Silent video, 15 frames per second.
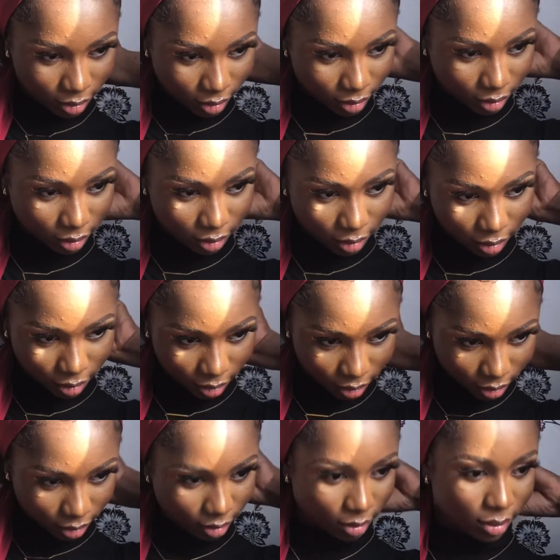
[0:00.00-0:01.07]
Make some
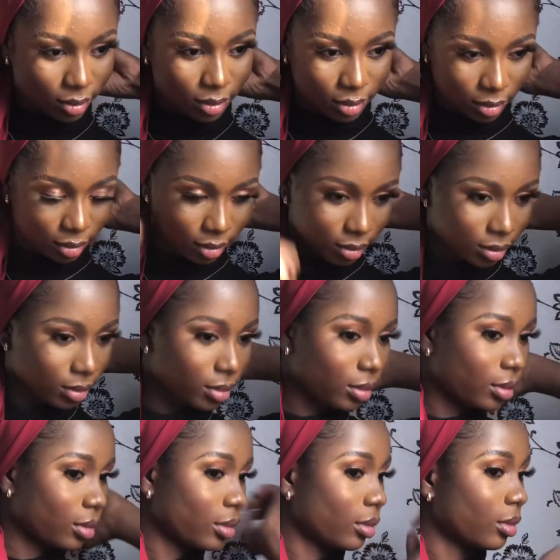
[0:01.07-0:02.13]
adjustments to make it
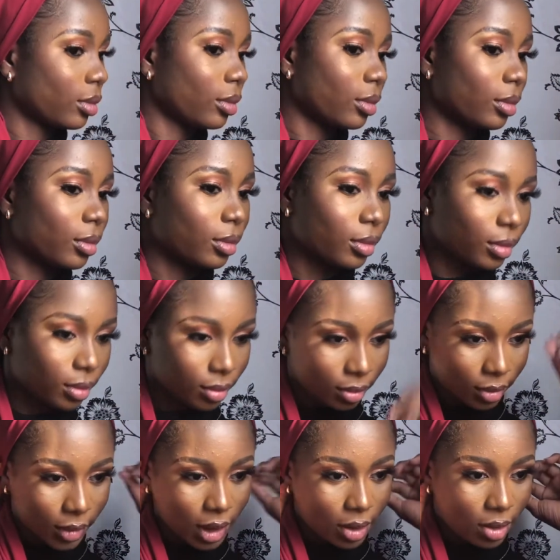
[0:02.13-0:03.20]
firm because you don't want your
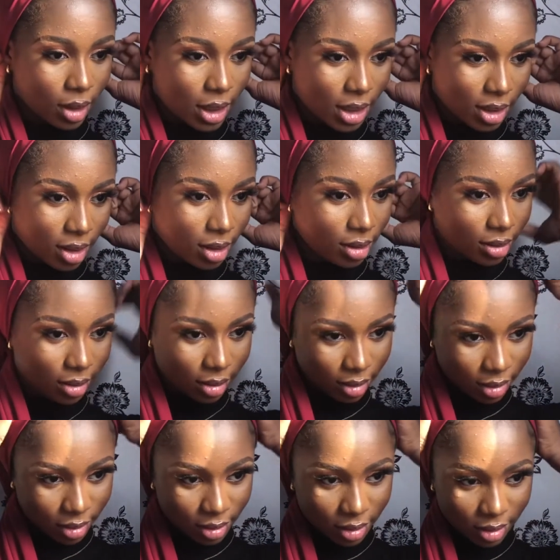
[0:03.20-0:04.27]
turban
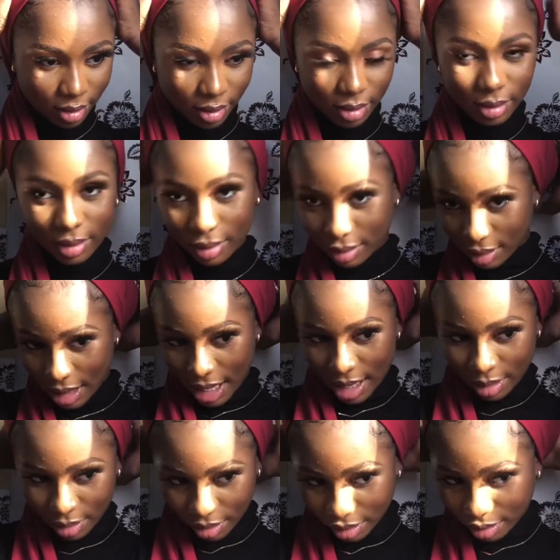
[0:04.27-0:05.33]
to fall
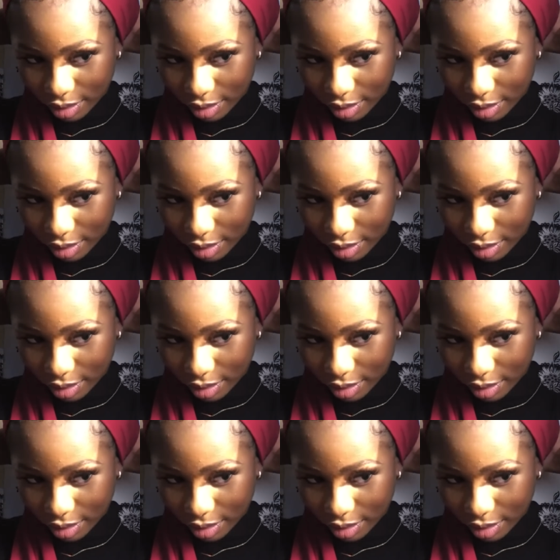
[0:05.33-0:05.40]
off.